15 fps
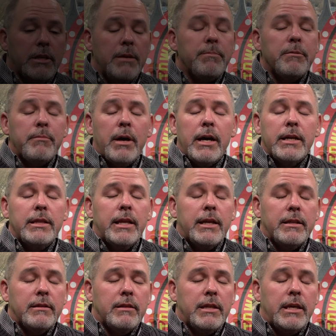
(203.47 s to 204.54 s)
Keep in mind
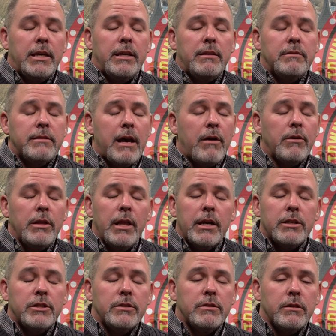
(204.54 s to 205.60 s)
that the town
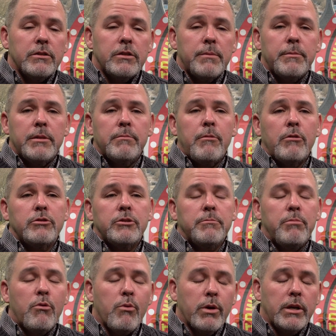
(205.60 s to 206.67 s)
elections are some of the most
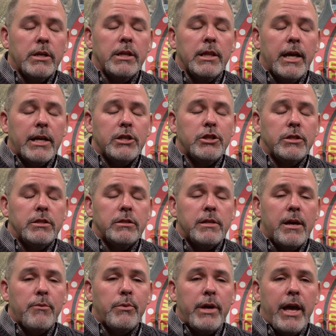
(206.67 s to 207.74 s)
important elections
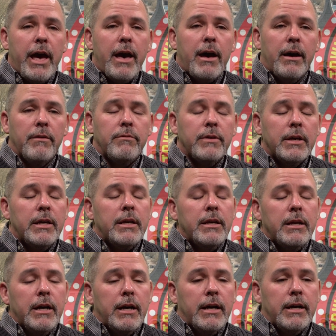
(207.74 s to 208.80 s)
that we have.
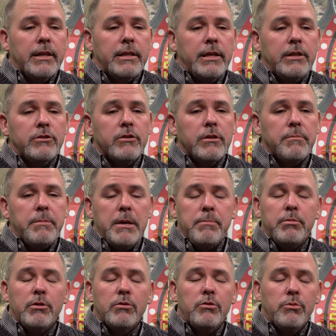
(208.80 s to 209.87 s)
These are the
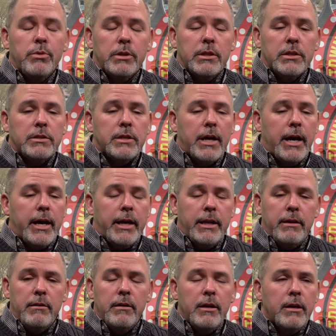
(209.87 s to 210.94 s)
people who will
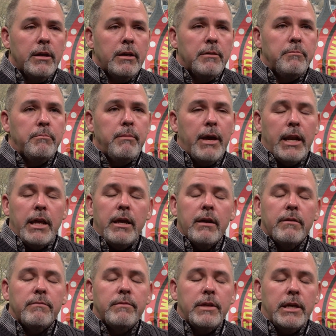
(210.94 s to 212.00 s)
decide many
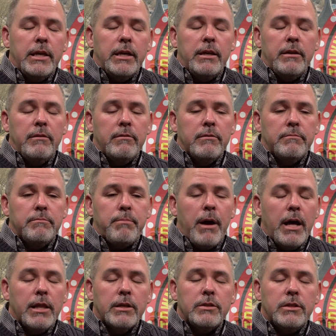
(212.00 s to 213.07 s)
of the
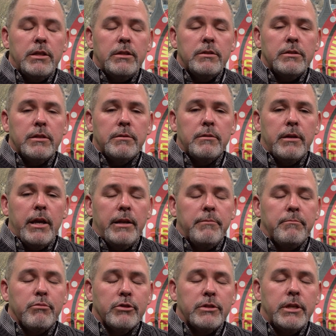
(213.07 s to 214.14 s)
policies
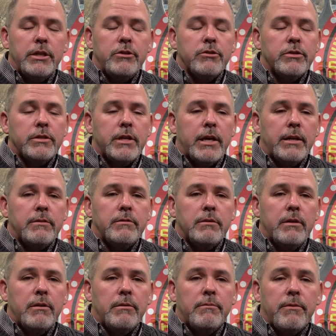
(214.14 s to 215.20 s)
and procedures that
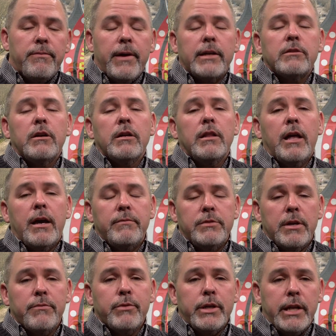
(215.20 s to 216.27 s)
affect our
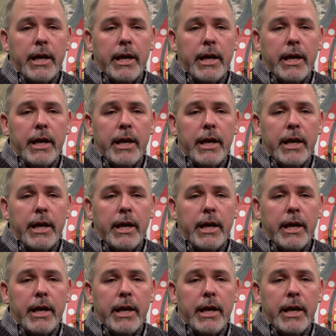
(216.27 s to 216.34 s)
lives every